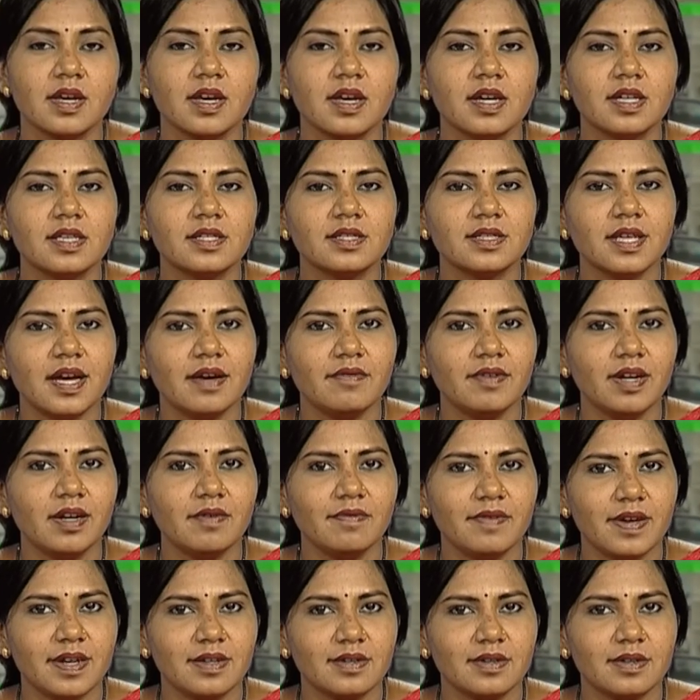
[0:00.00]
Several
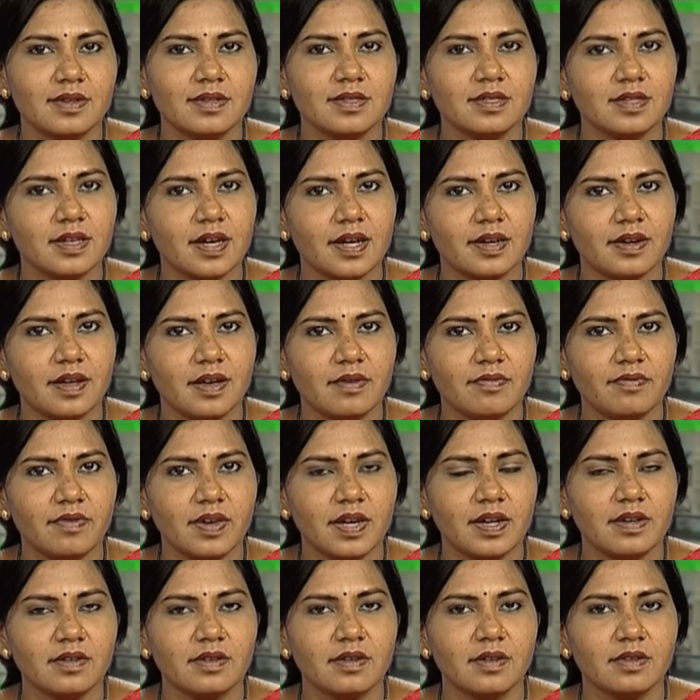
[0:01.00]
factors can
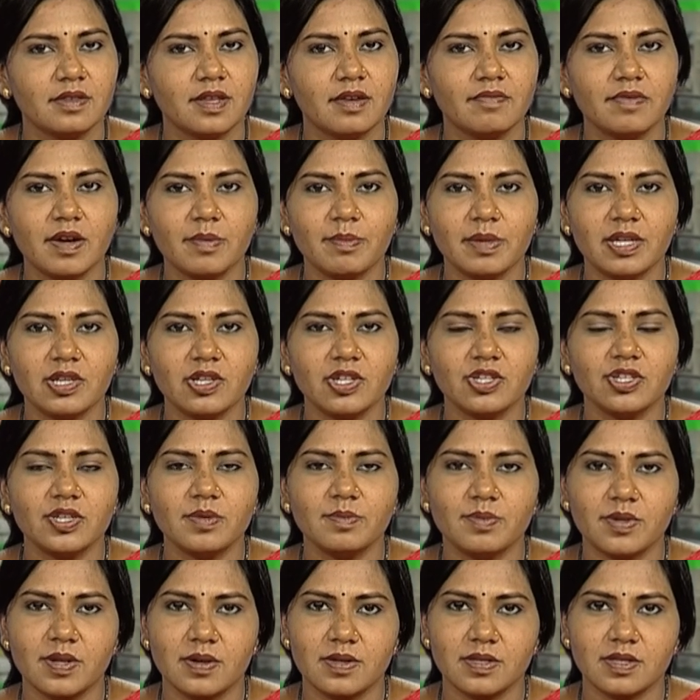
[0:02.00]
affect the fermentation
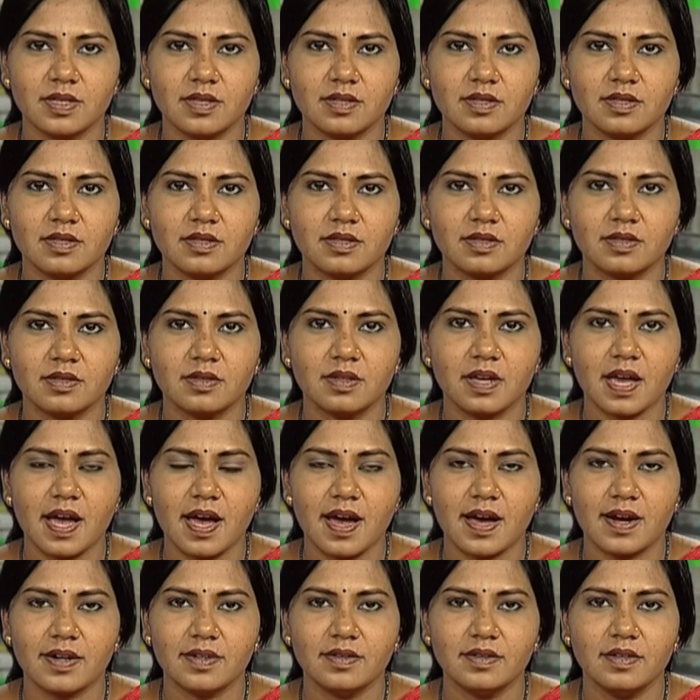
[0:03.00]
process
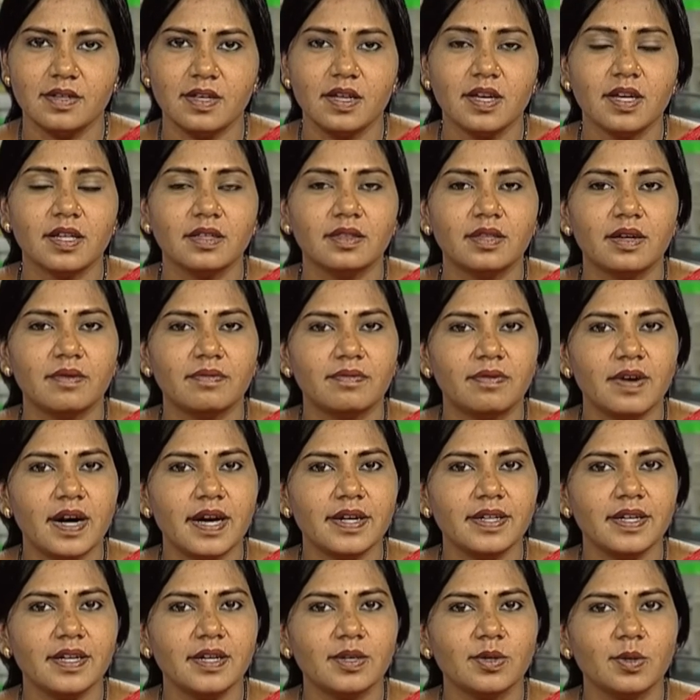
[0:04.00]
and the
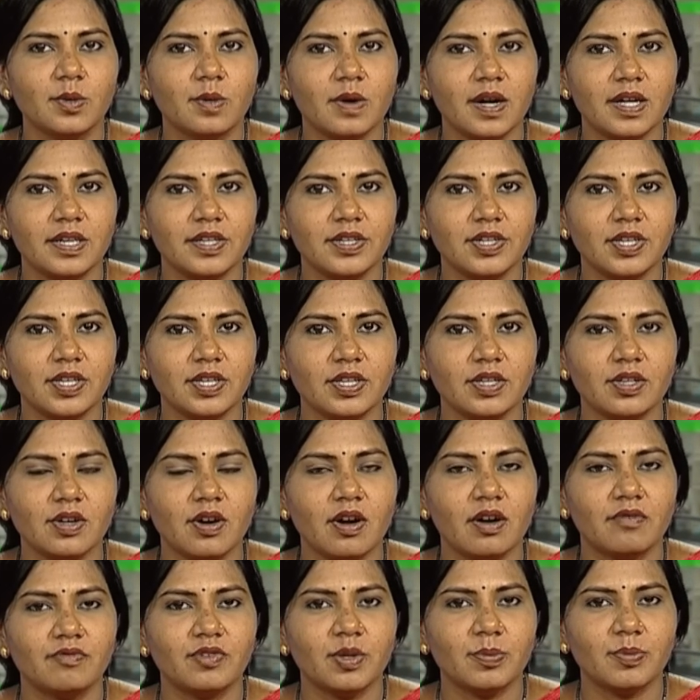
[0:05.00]
final quality
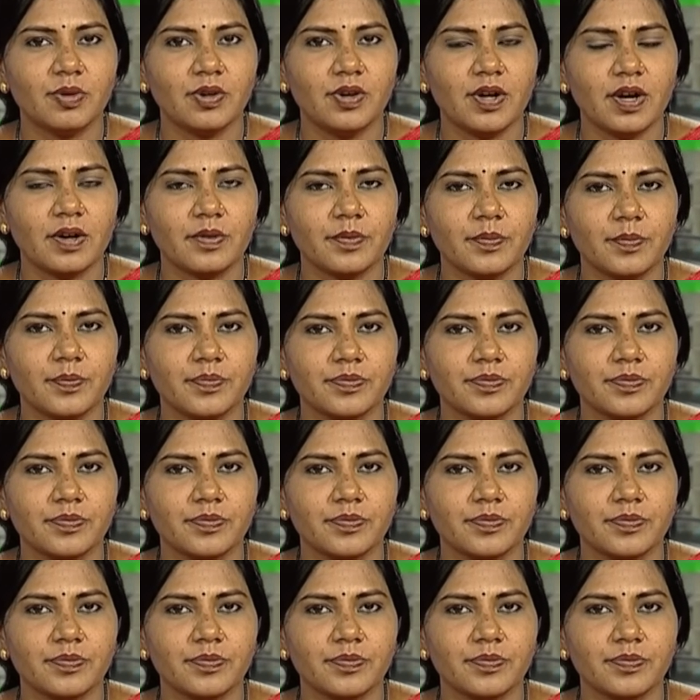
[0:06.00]
of the product.